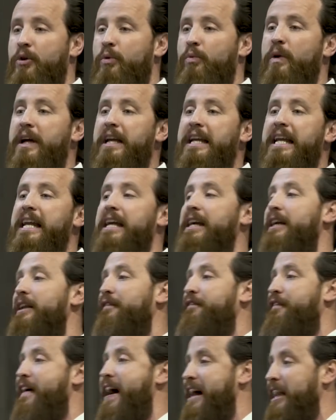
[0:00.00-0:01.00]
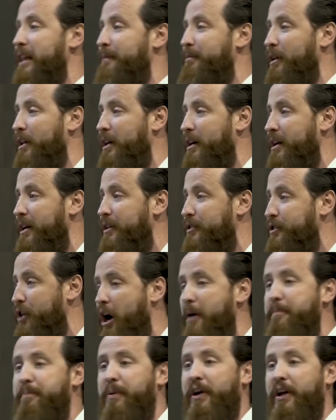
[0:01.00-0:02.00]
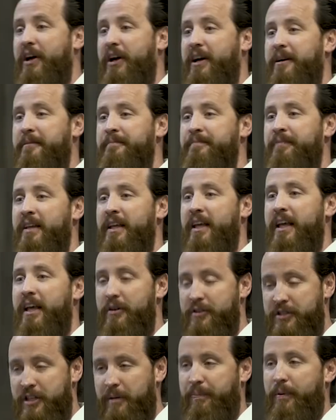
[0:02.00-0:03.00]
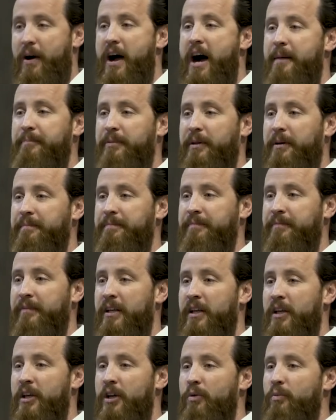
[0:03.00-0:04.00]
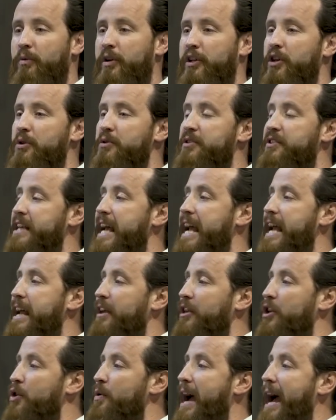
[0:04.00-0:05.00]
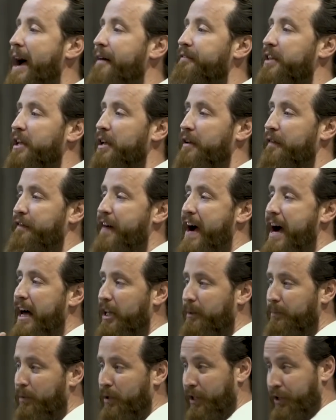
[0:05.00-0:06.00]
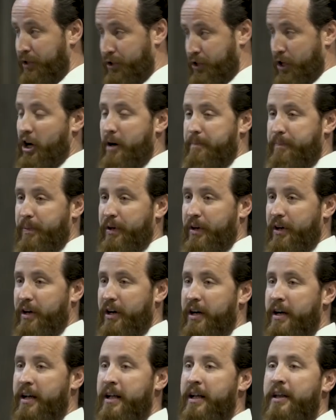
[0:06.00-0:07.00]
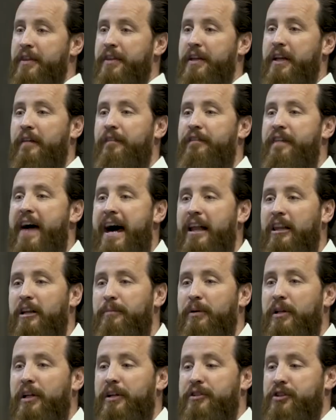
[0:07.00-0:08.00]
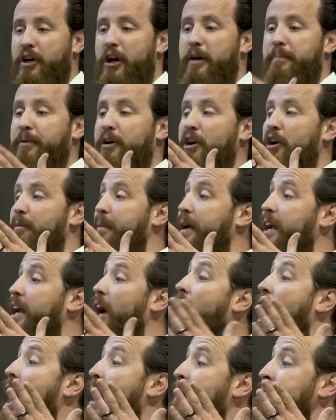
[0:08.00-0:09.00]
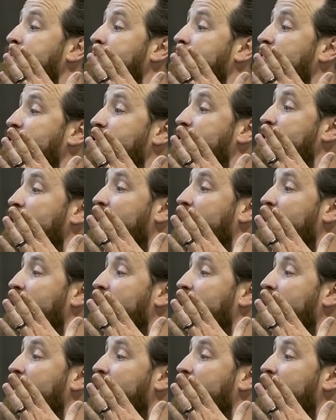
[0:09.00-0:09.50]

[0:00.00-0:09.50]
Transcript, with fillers: We need an infallible interpreter. Here's the problem. When you say you have the infallible interpreter becomes